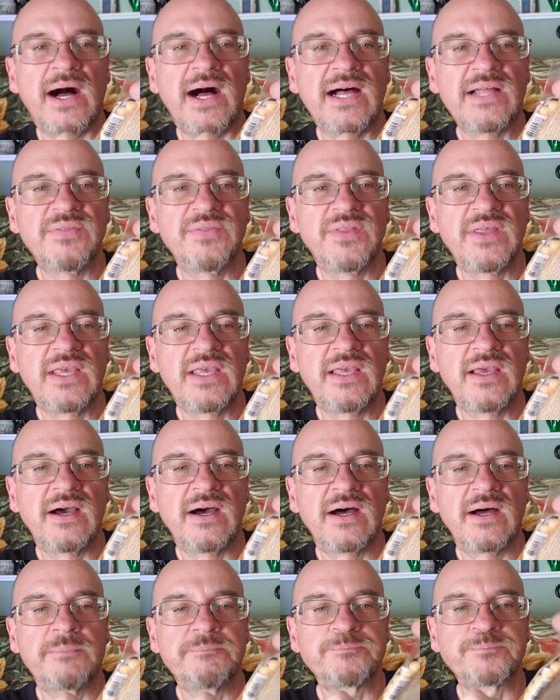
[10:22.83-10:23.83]
on the
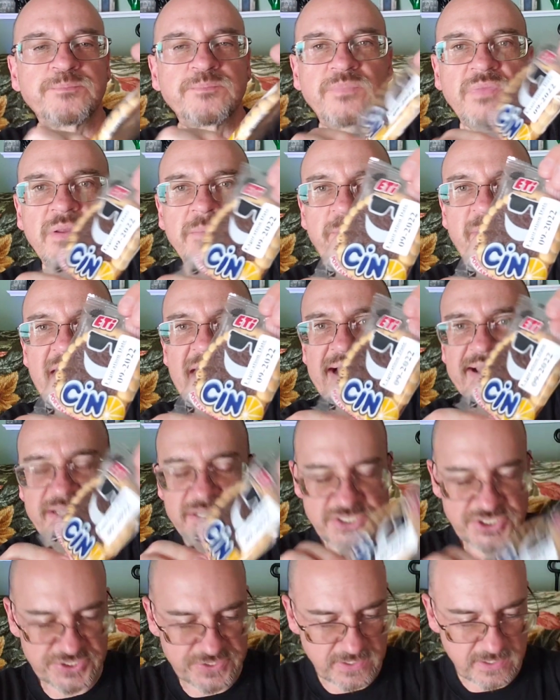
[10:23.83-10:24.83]
um,
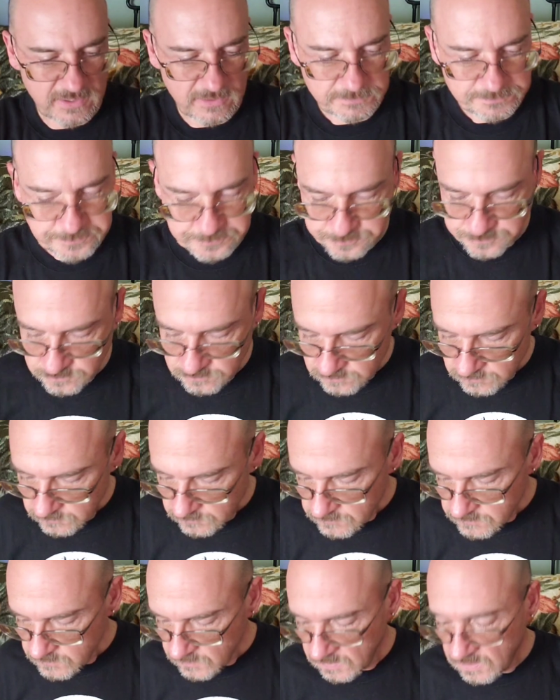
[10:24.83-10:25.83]
package there
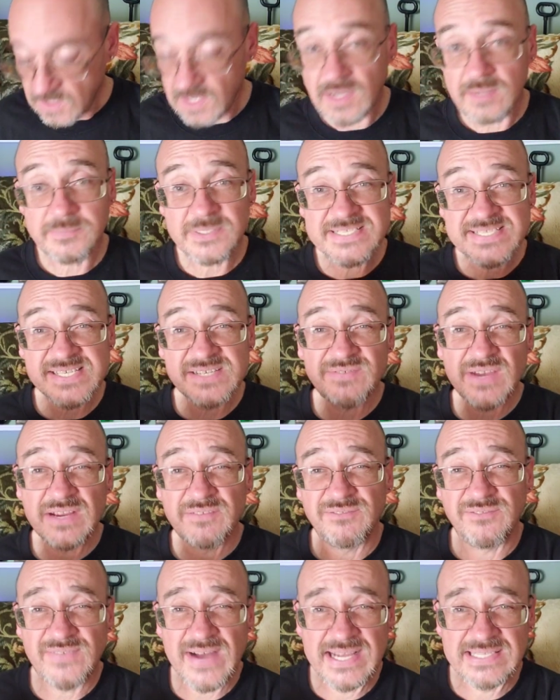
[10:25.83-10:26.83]
um, let's see if I
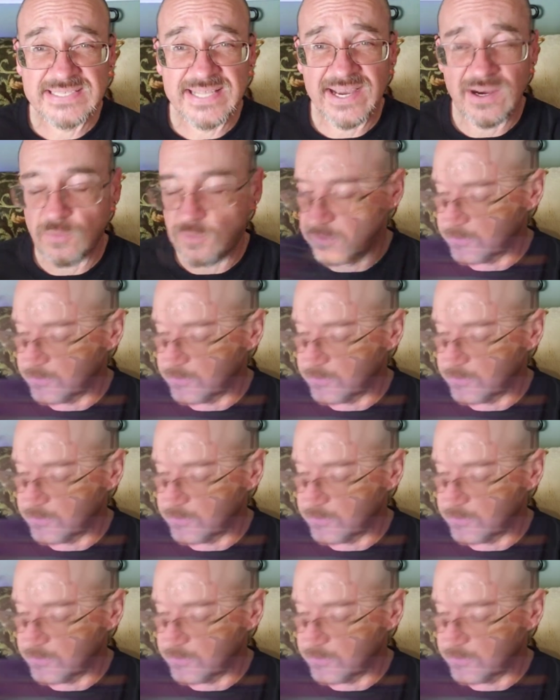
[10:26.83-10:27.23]
can find that